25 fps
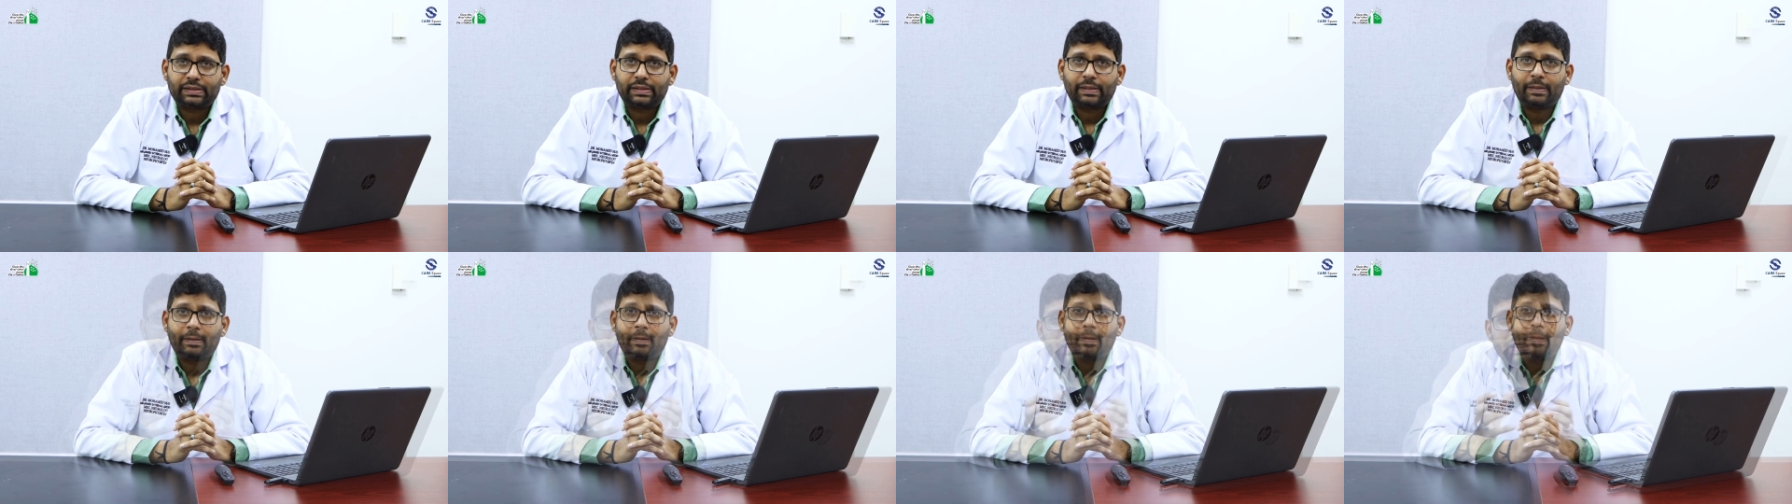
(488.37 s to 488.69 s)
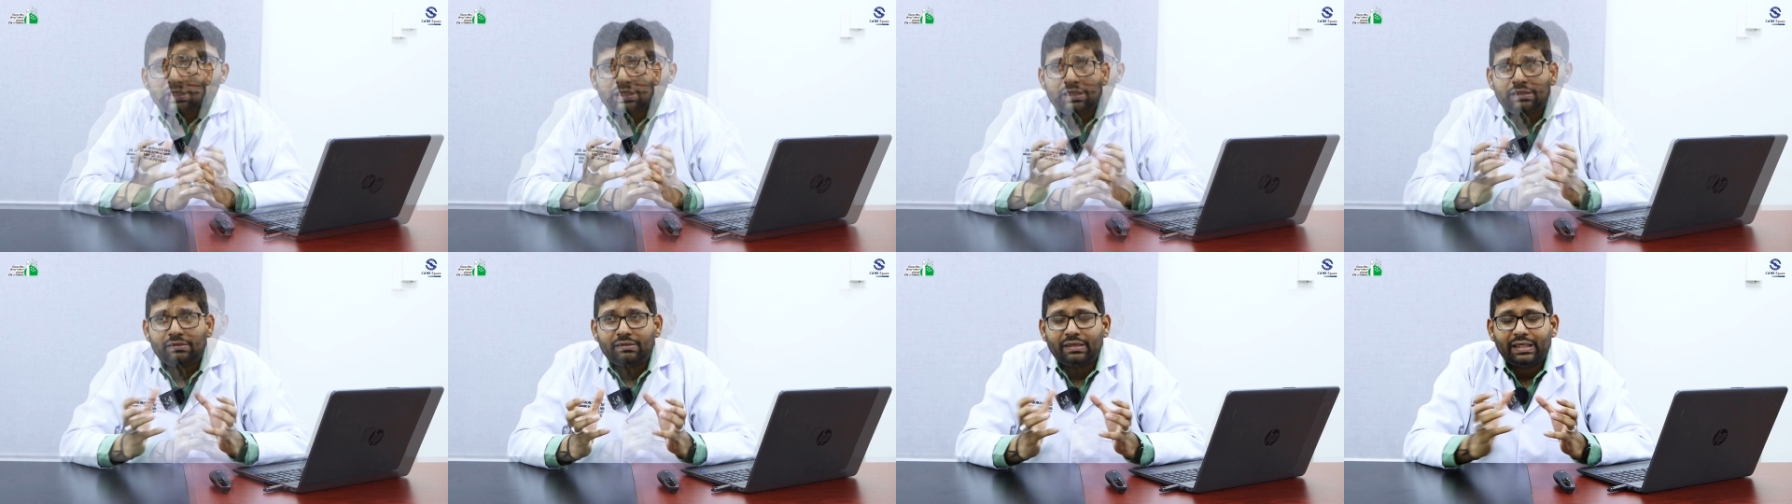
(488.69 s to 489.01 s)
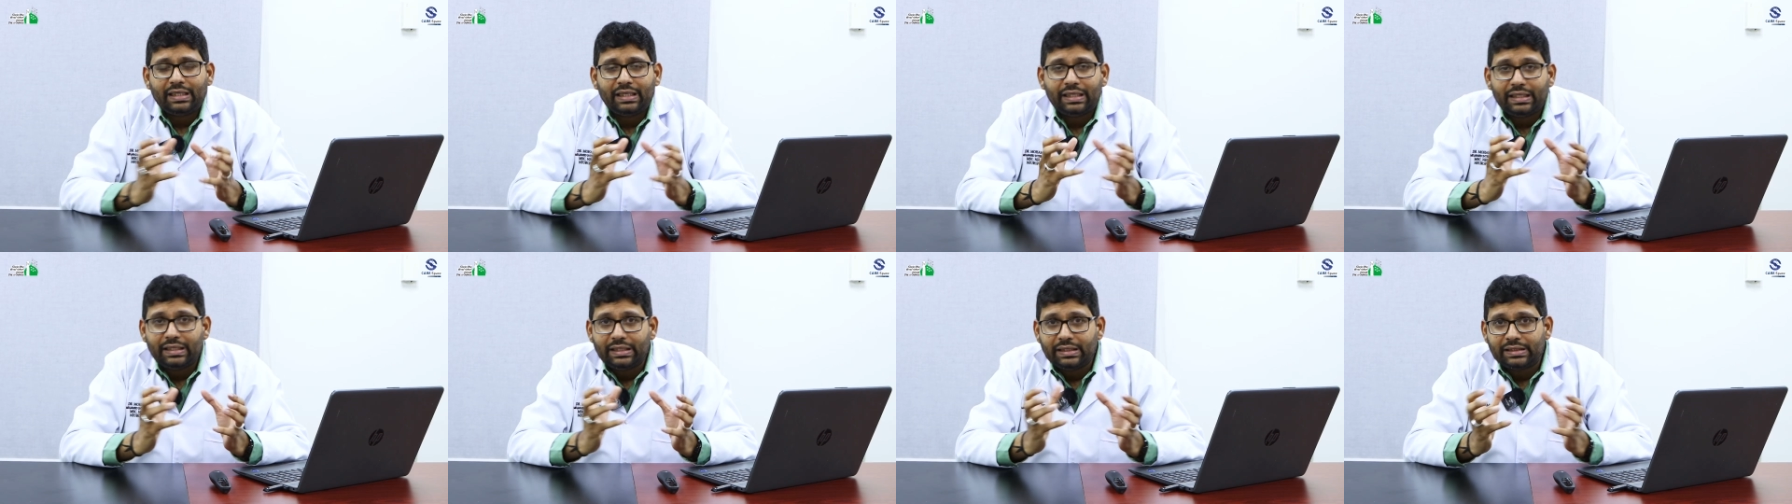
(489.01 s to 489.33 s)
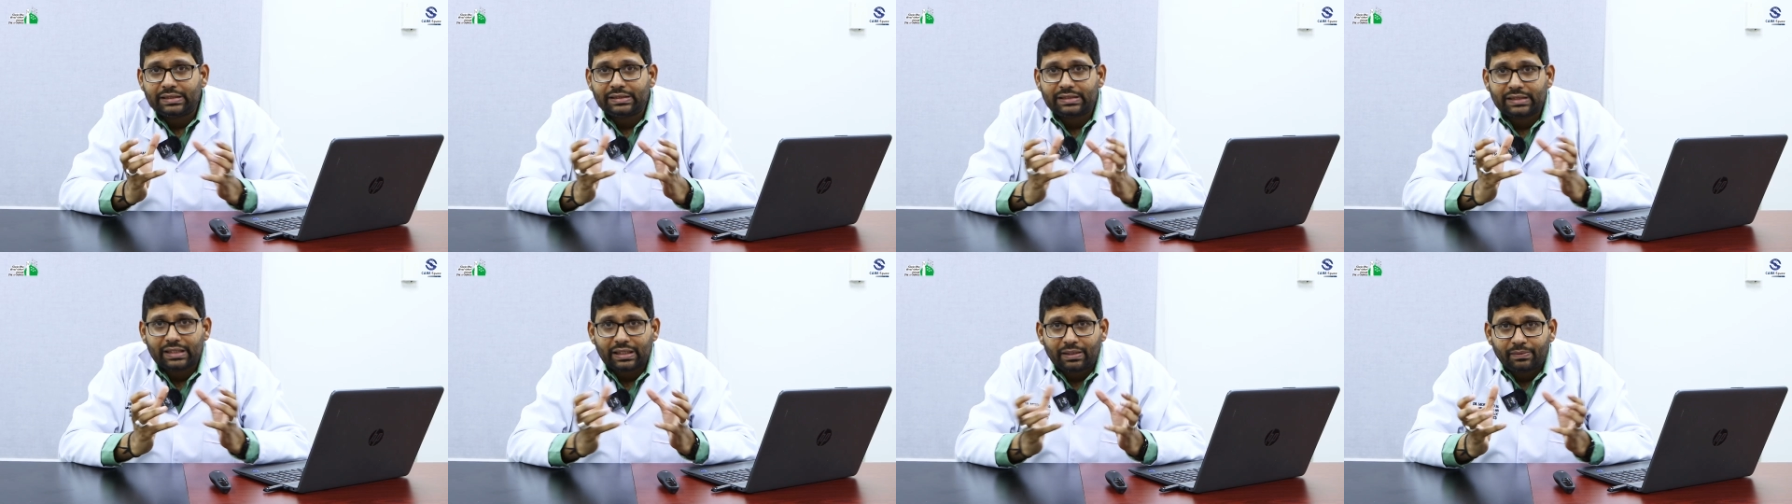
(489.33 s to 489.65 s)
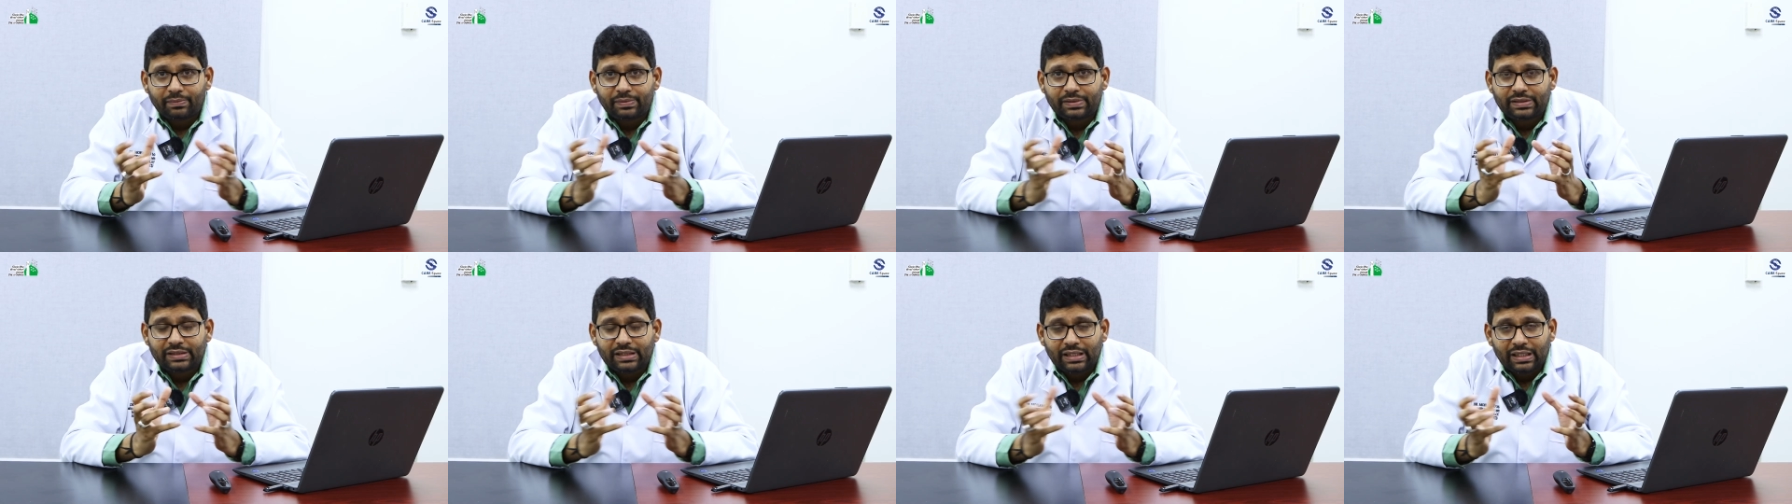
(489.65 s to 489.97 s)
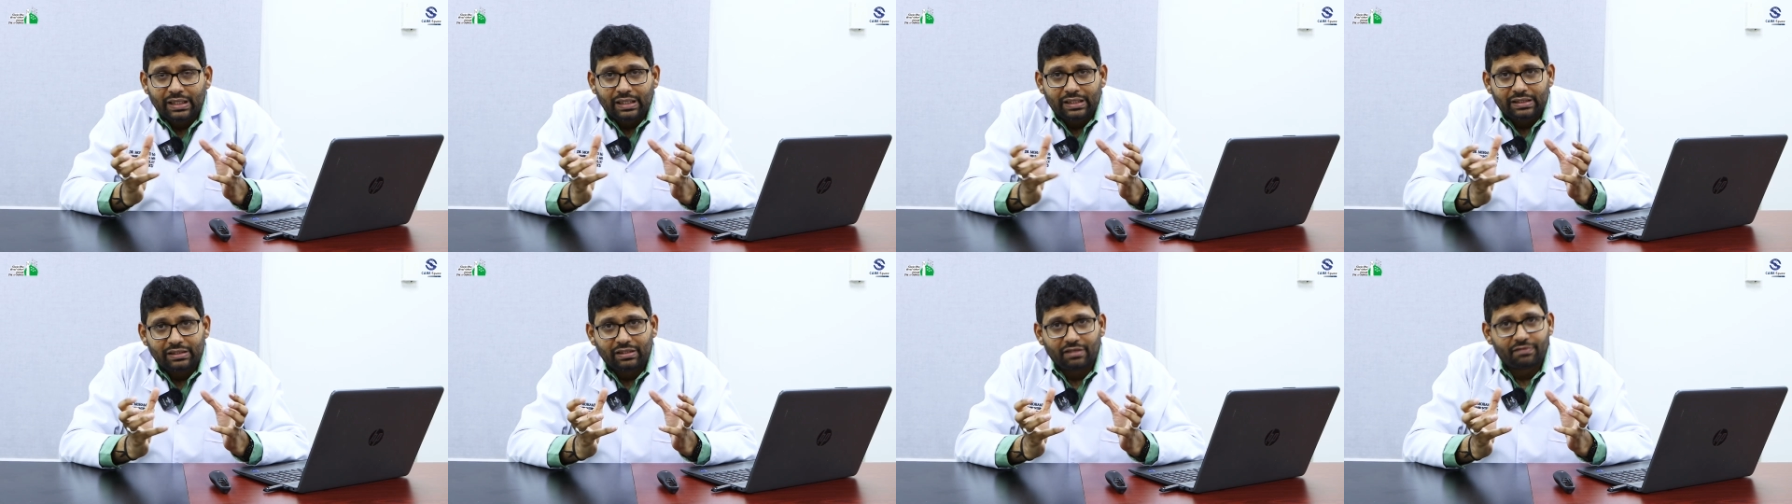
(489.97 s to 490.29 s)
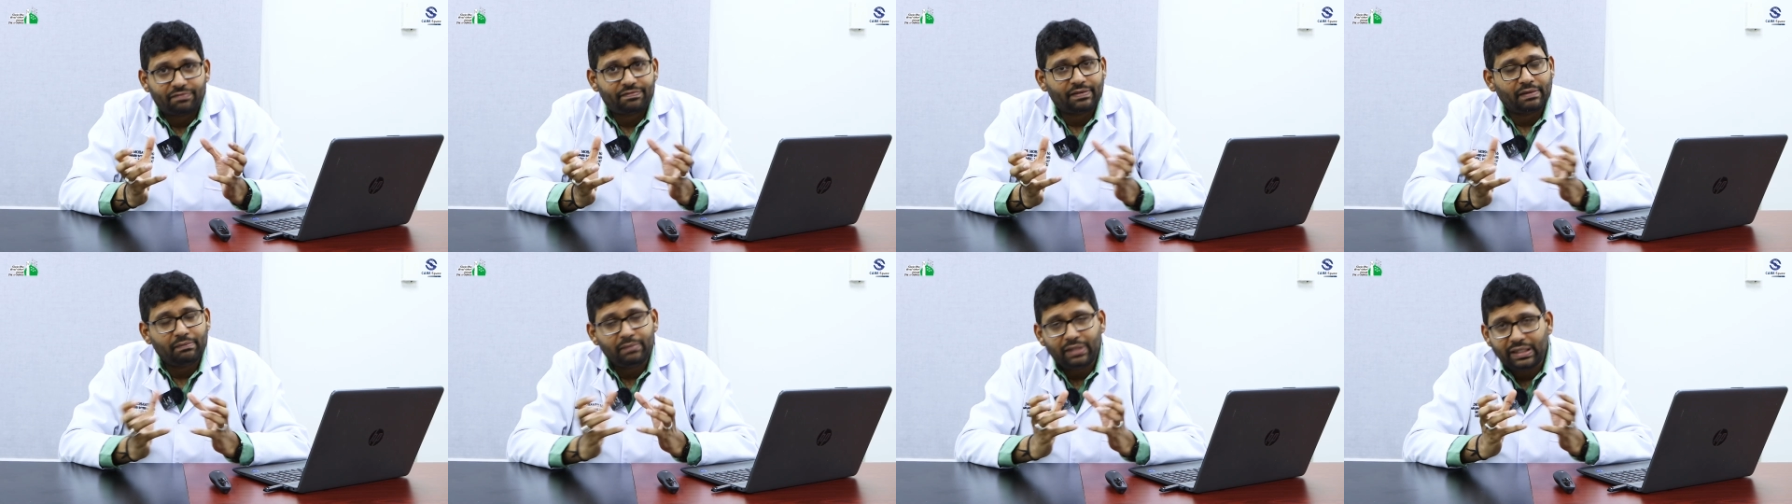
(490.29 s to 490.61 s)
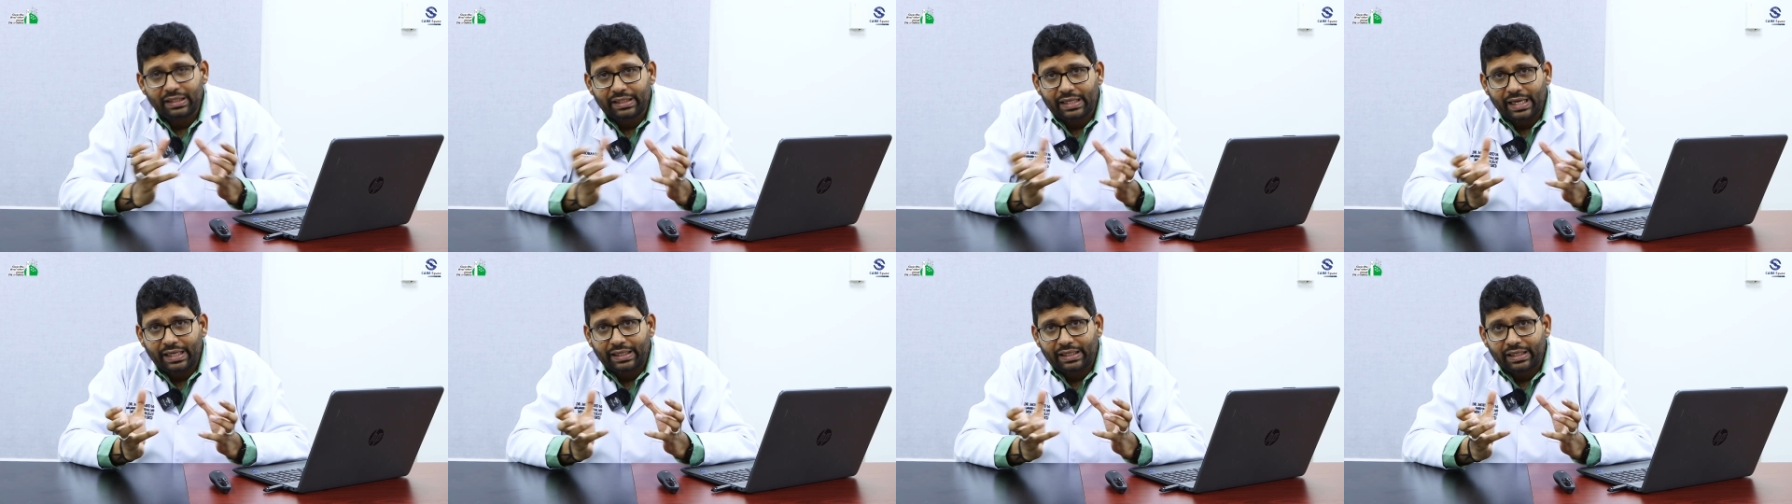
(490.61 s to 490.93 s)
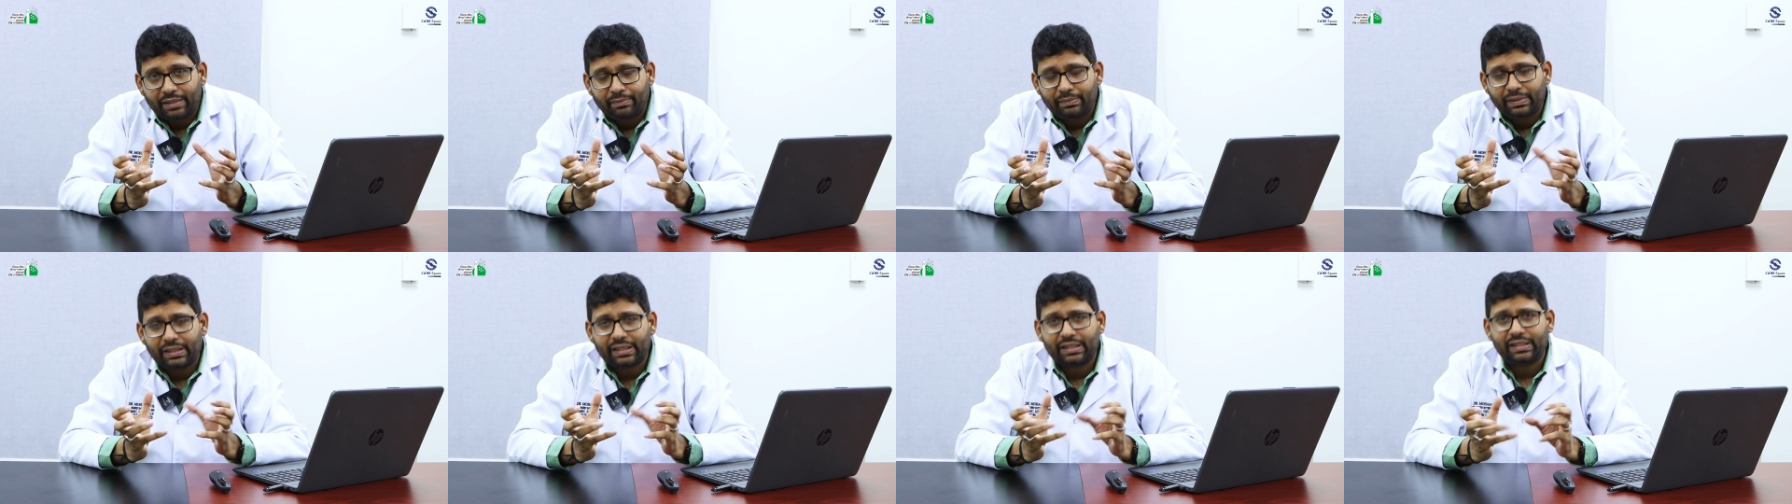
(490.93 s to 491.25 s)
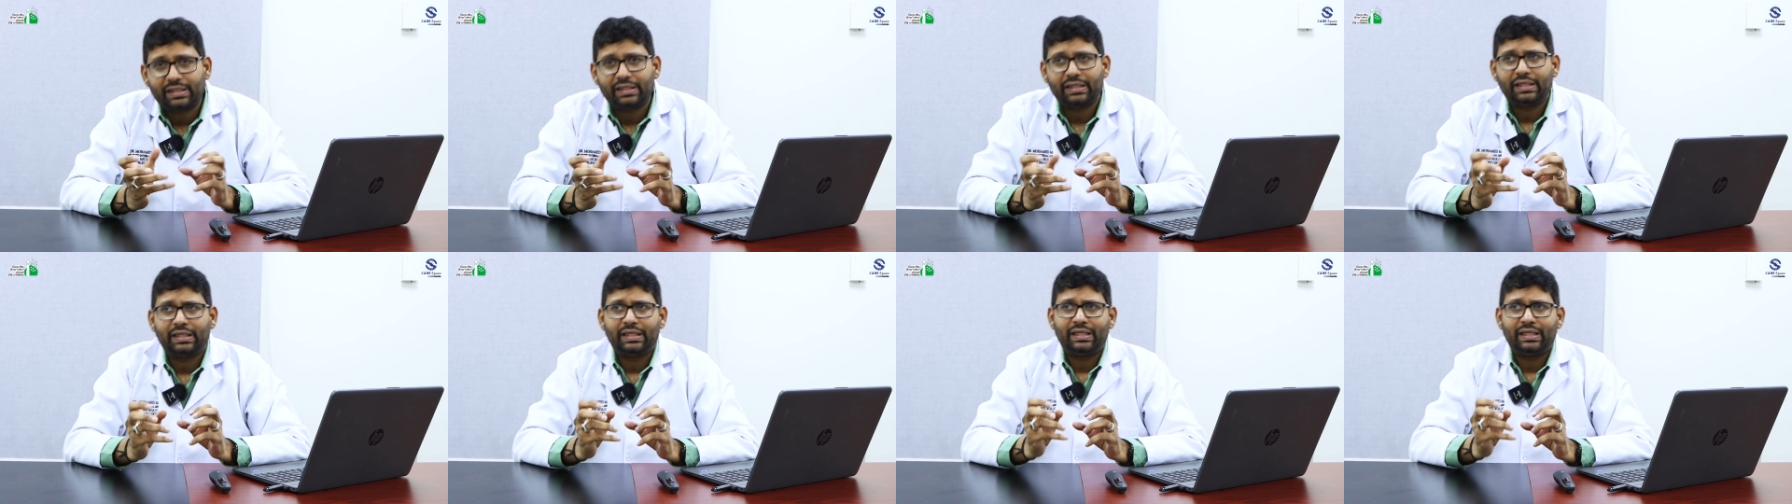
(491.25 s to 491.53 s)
It really disturbs the family dynamic.